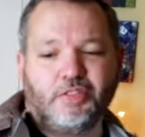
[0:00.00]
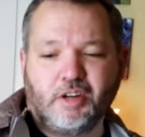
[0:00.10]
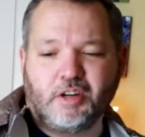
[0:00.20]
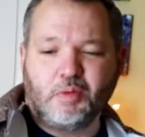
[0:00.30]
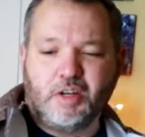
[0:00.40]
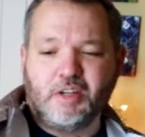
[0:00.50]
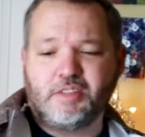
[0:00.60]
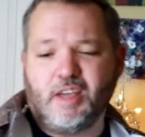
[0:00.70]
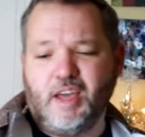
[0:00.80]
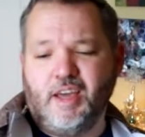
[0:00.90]
There
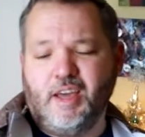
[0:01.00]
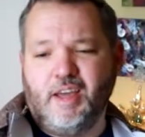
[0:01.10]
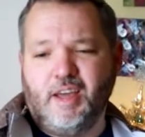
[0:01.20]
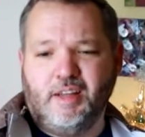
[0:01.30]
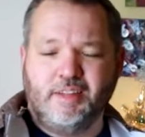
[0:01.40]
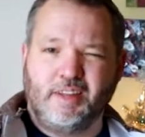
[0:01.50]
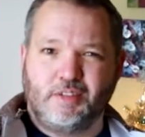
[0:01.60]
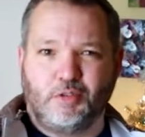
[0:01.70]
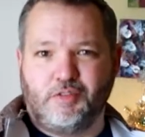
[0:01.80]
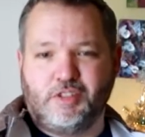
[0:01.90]
was a
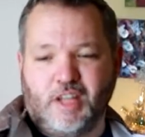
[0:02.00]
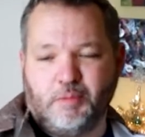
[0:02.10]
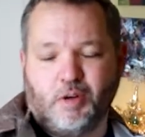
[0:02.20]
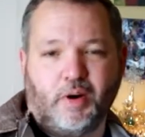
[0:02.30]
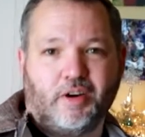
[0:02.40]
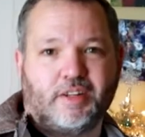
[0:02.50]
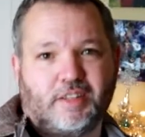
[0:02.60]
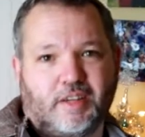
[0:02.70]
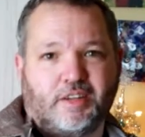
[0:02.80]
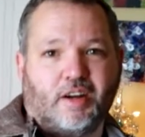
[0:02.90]
sort of step to where
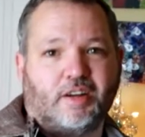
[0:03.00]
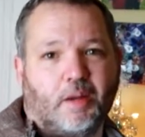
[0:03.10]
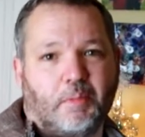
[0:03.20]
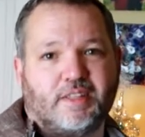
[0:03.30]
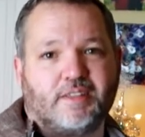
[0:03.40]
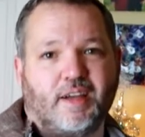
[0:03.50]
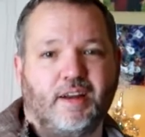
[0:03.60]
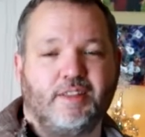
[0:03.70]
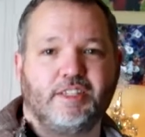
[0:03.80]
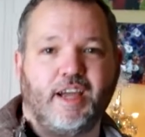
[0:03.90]
it's like tucked up
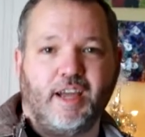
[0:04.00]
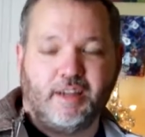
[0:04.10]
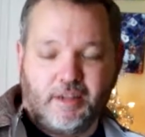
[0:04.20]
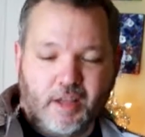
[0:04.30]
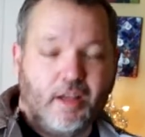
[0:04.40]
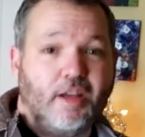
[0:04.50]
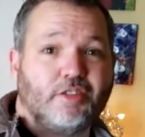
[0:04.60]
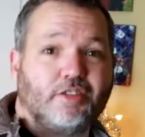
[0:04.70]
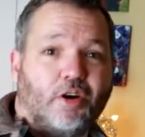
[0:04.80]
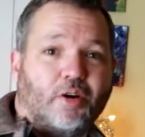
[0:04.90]
inside of the jacket,
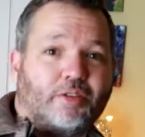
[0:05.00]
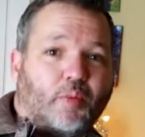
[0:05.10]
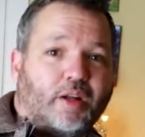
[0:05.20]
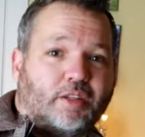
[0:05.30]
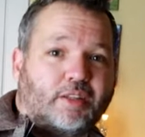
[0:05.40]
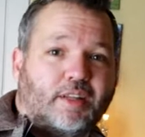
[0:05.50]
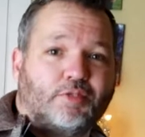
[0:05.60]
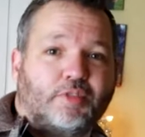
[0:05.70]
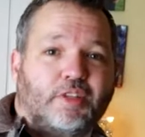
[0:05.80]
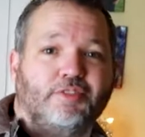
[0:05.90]
so the welt
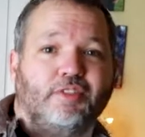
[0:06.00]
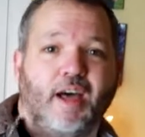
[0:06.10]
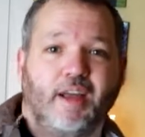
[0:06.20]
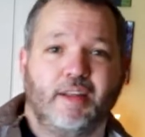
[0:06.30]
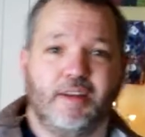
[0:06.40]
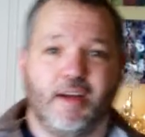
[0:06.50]
lays really flat and